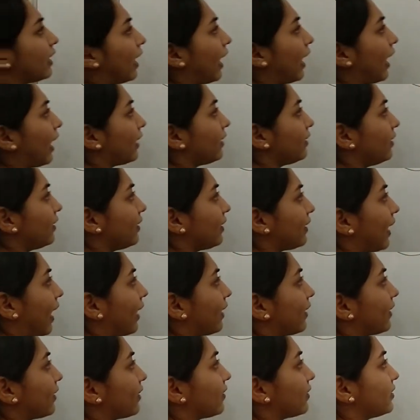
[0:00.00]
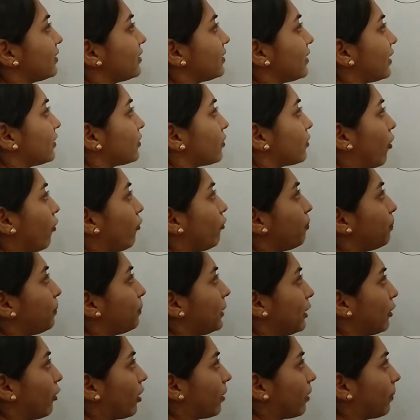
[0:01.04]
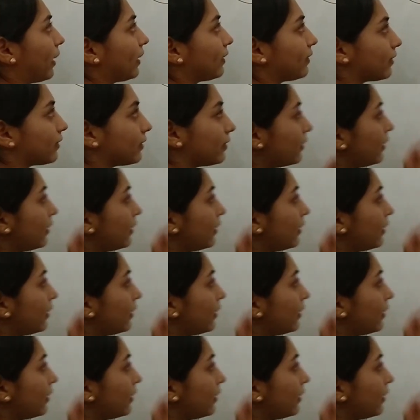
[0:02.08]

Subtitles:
and the characteristics of P orbital.